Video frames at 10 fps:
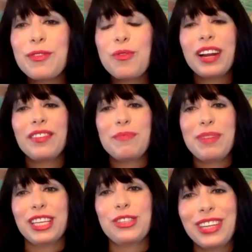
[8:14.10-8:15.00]
one of the
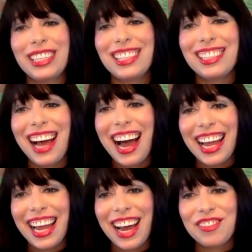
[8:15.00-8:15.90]
biggest reasons I
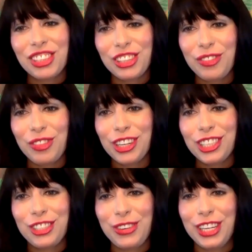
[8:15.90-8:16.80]
have to look forward to
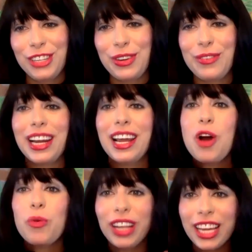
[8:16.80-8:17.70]
2021.
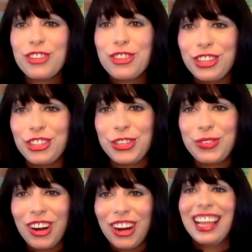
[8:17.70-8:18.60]
We'll introduce you
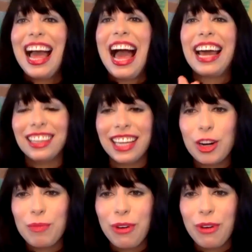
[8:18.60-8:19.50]
all at a later
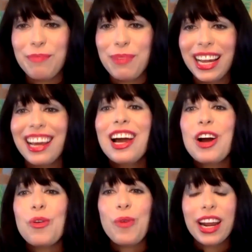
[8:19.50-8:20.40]
point, but
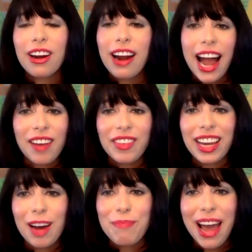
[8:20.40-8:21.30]
we are having
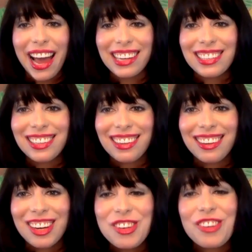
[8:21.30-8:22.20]
a pet.
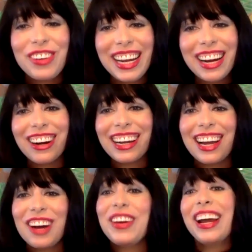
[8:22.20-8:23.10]
We are
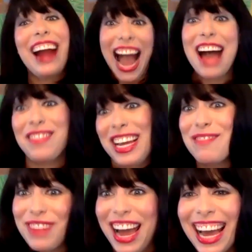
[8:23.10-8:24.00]
having
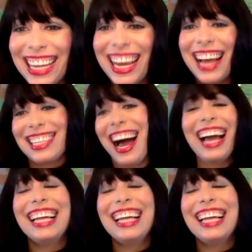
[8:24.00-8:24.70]
a pet.